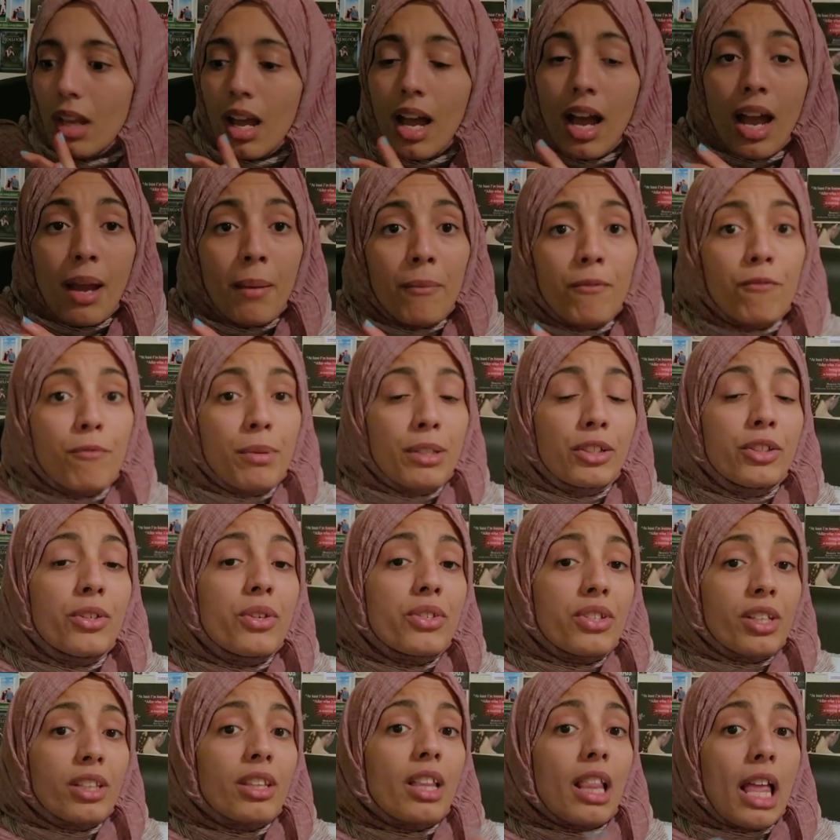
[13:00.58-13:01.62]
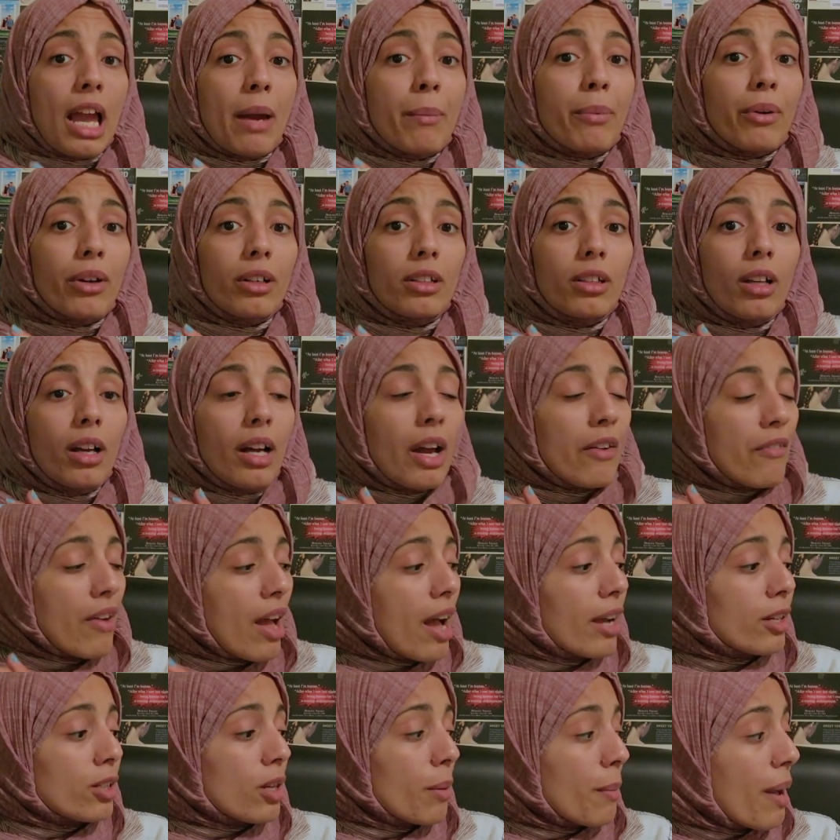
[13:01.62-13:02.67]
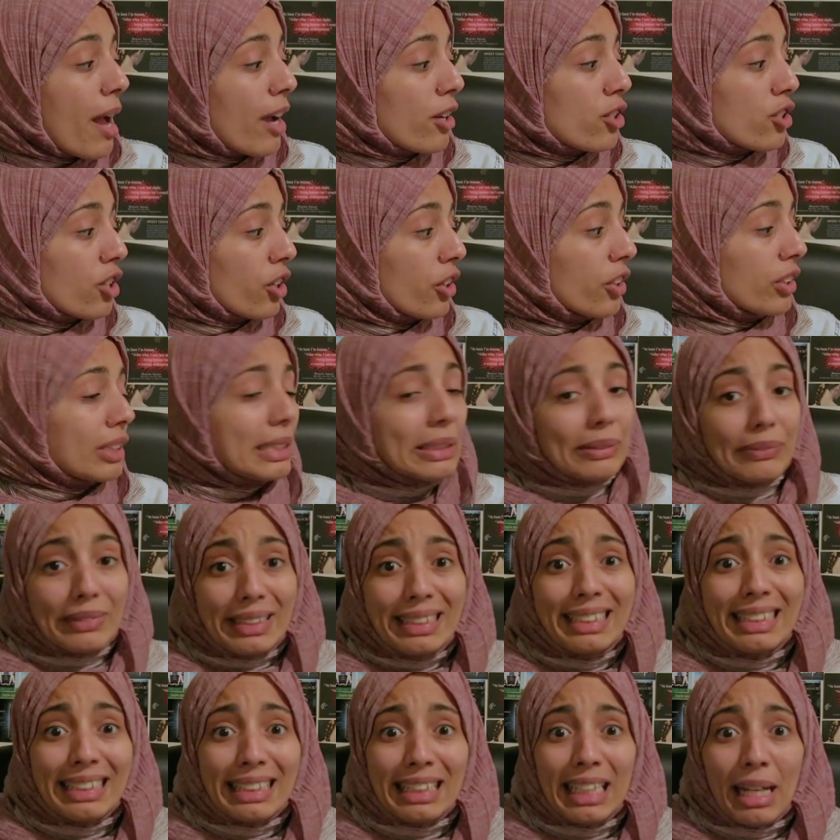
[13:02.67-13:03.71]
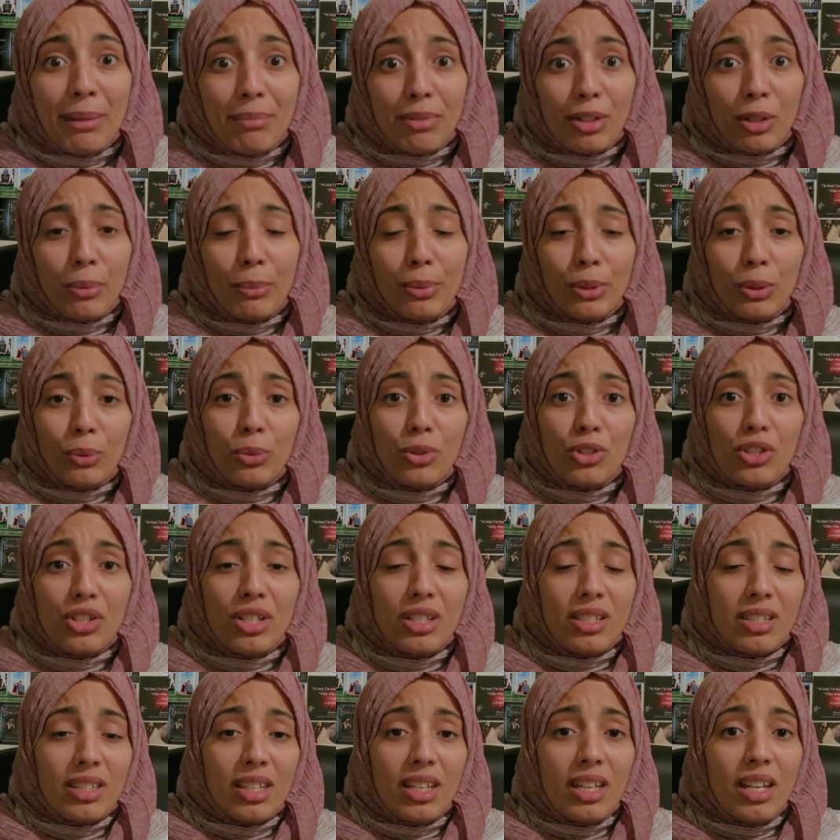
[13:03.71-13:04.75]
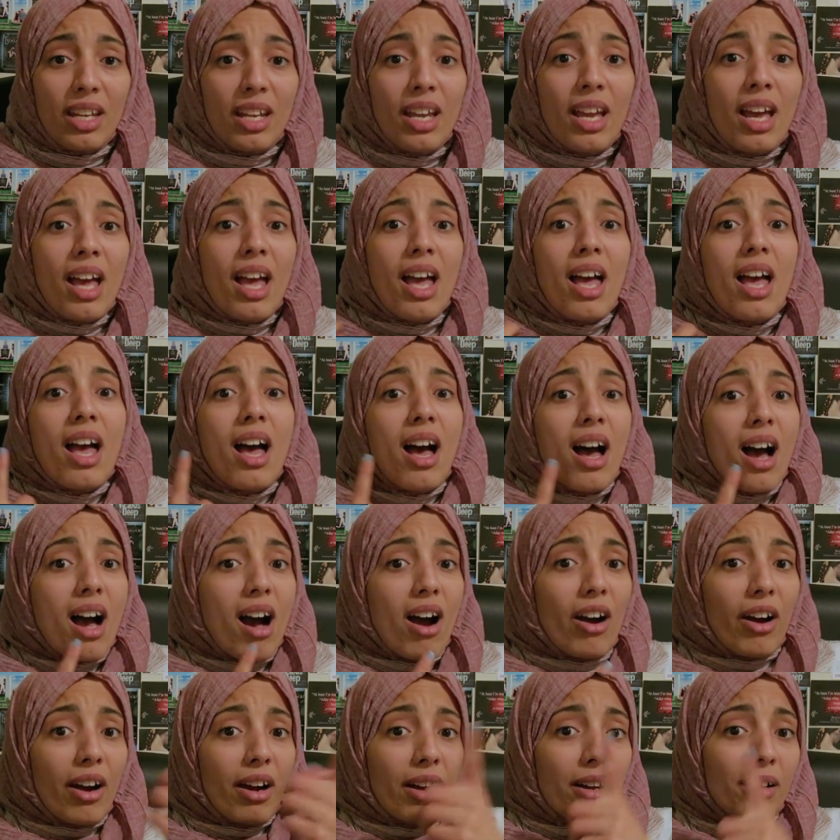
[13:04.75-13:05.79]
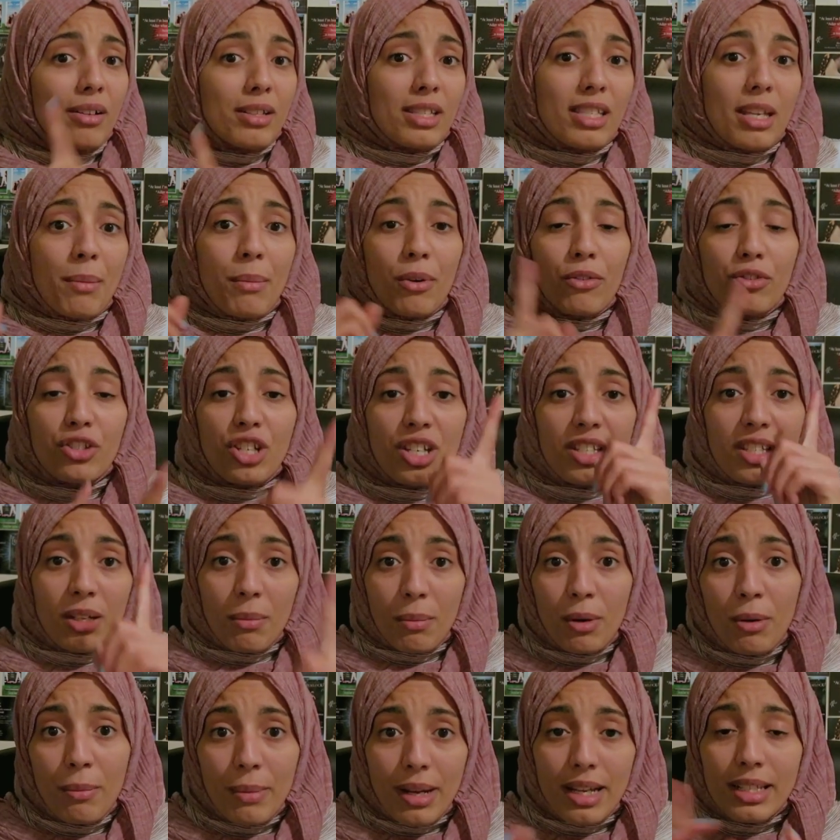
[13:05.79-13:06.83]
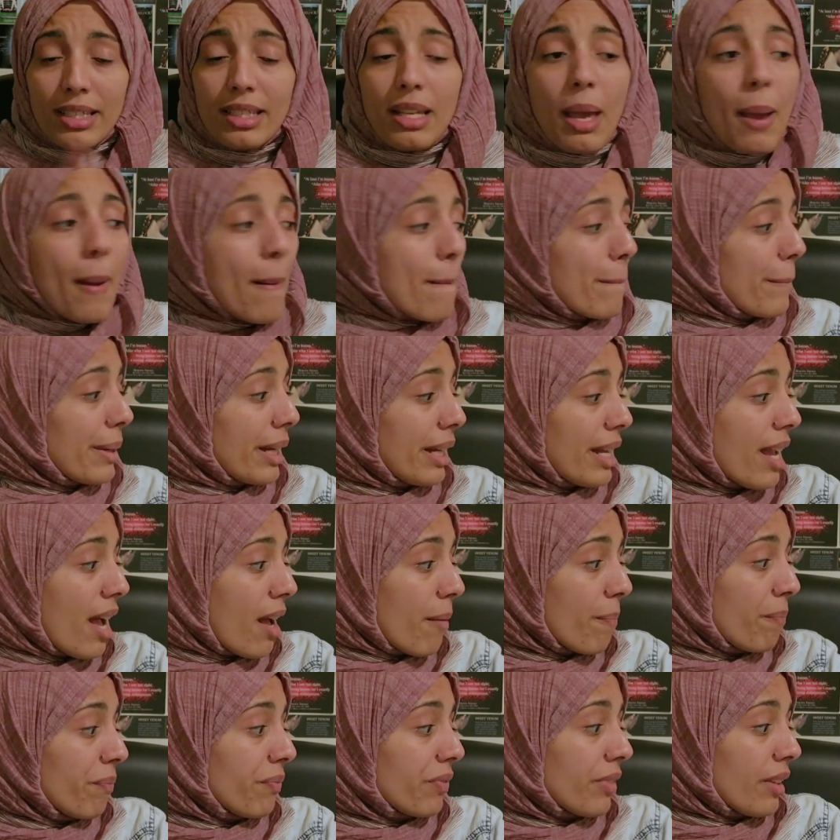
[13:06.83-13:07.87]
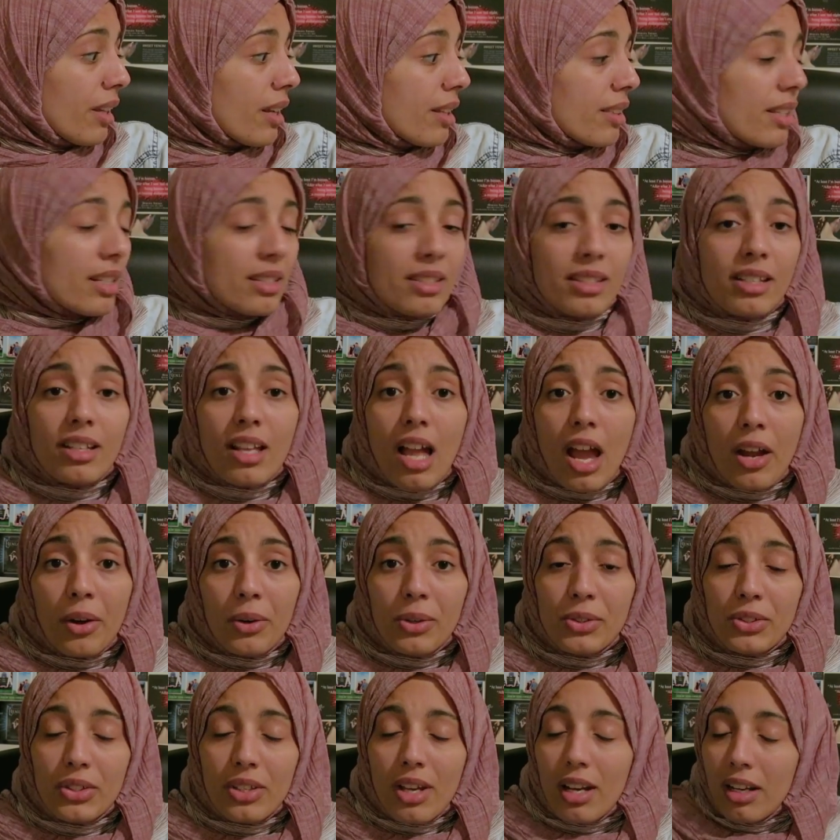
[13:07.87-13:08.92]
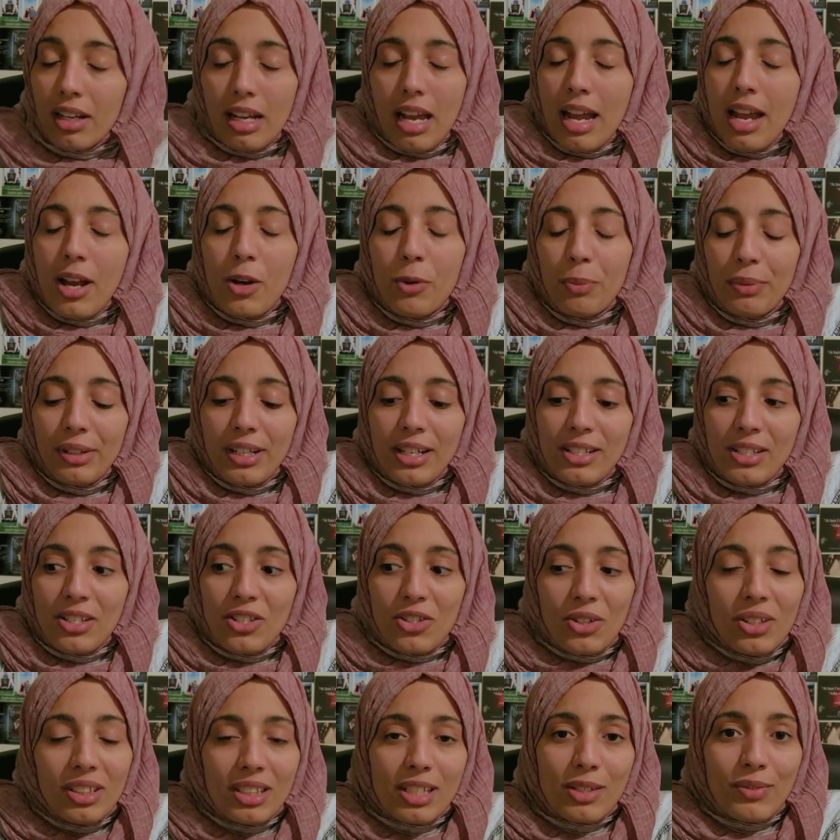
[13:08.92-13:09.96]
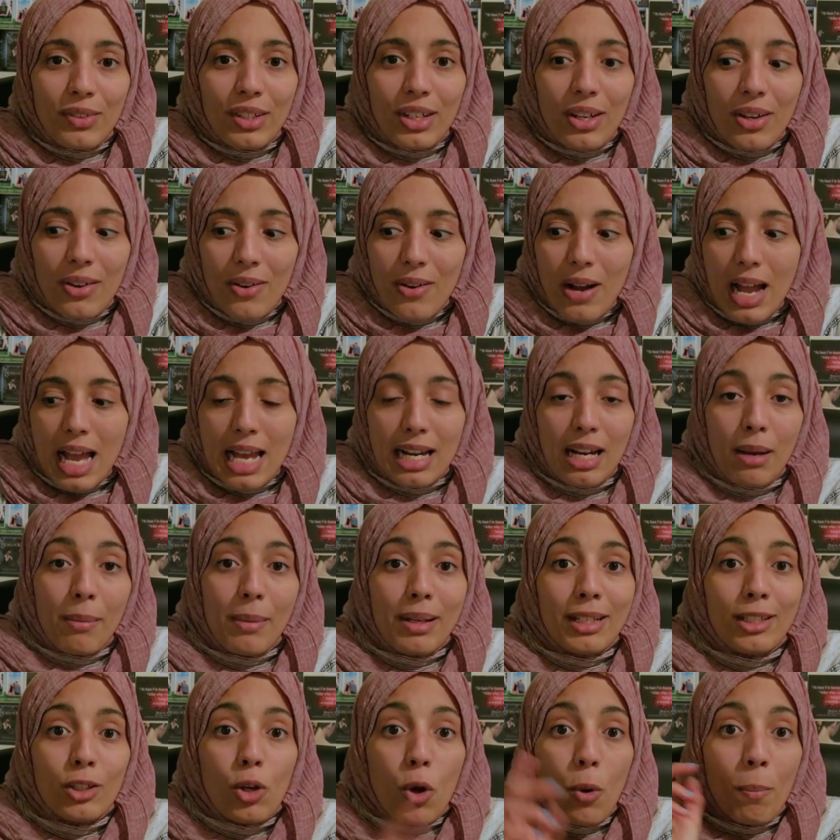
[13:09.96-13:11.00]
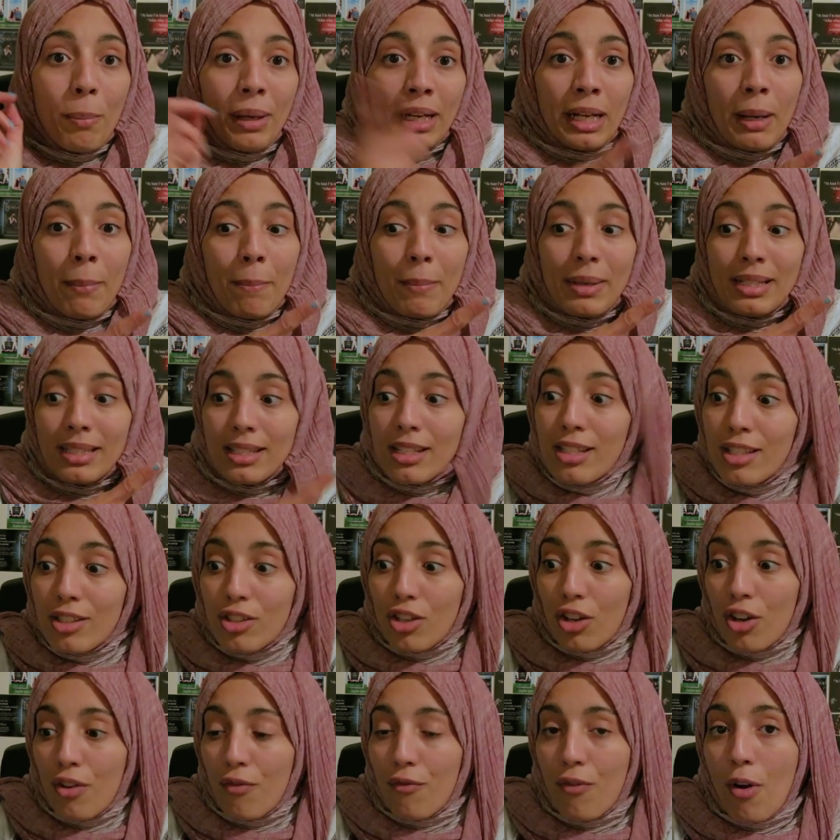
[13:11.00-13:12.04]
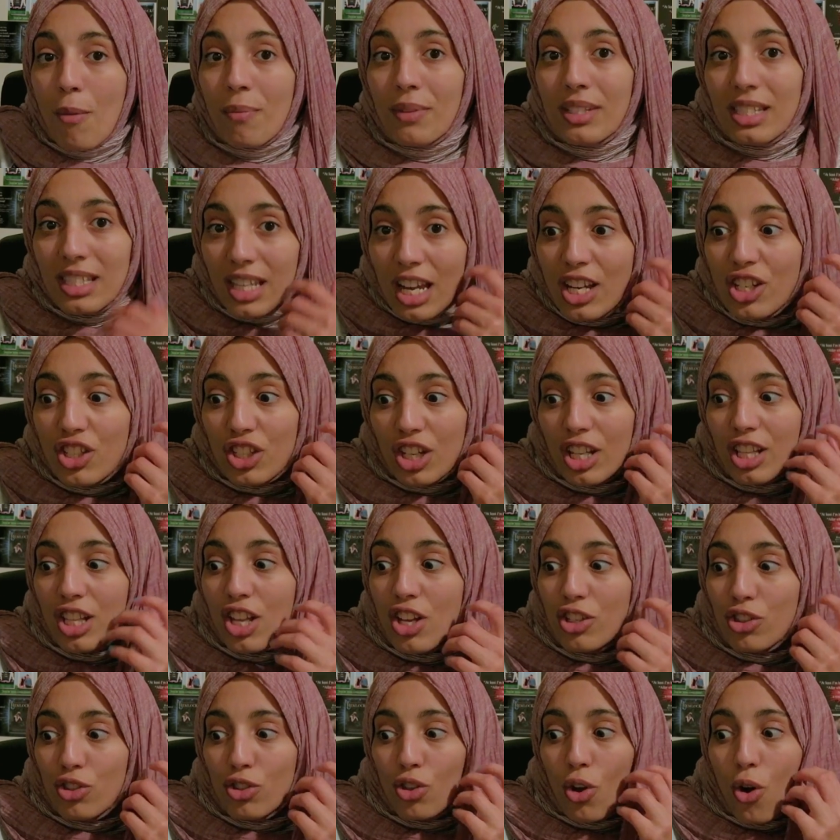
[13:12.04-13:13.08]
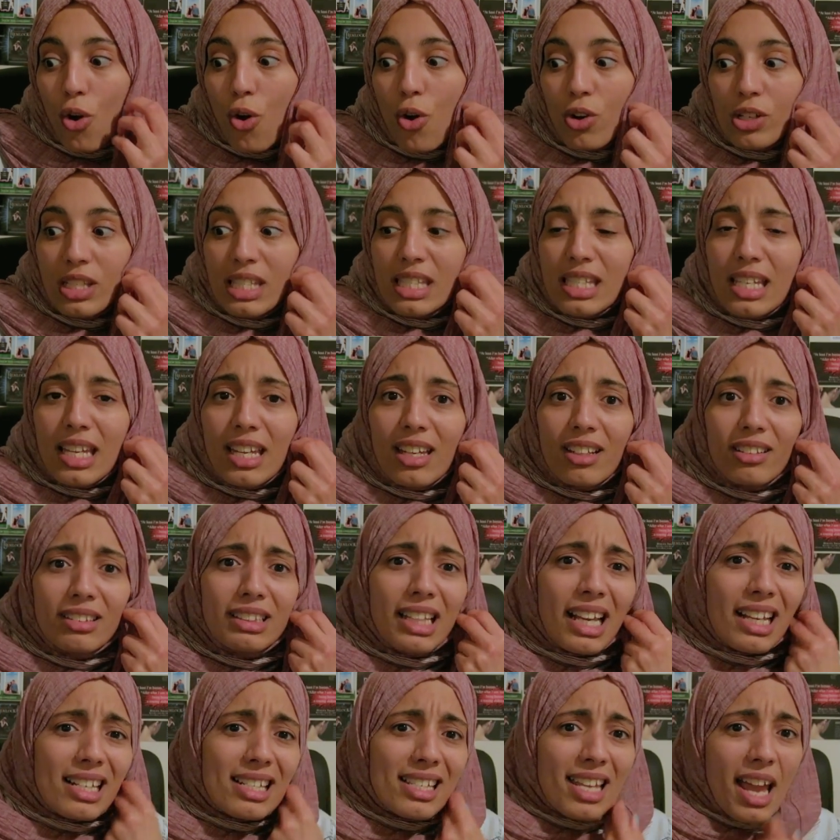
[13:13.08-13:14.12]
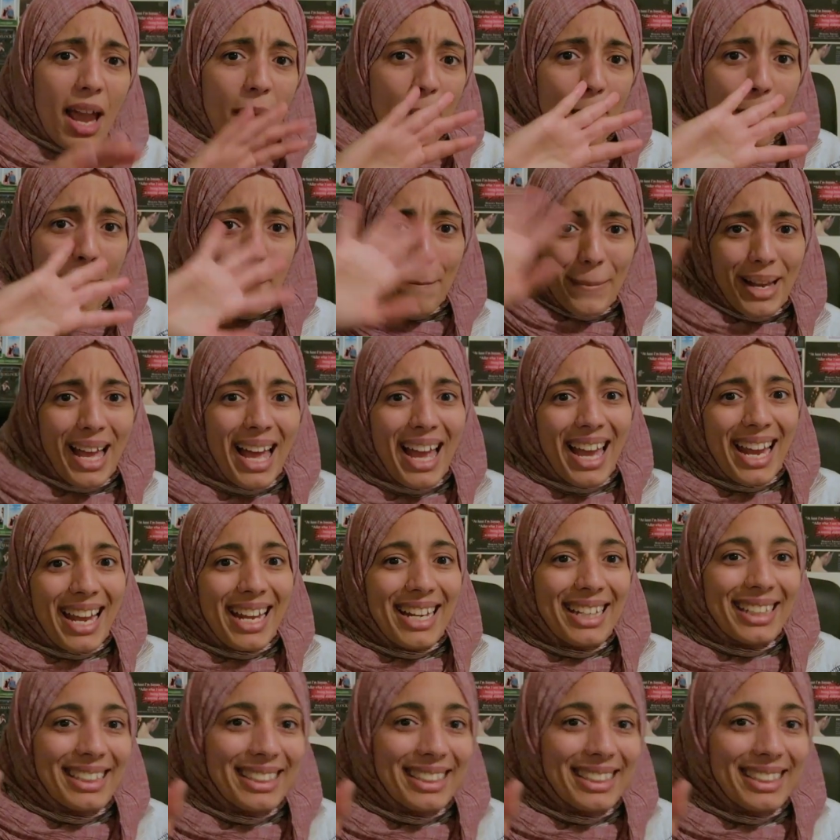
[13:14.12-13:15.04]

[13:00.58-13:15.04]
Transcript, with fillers: I've been using the library a lot. I've I'm actually currently reading a library book, which is the uh, Summer of Chasing Mermaids. But yeah, that's it. I go. I, I hope you guys enjoyed this video, and I must go pick up my sister from the station. So see you next time. Bye.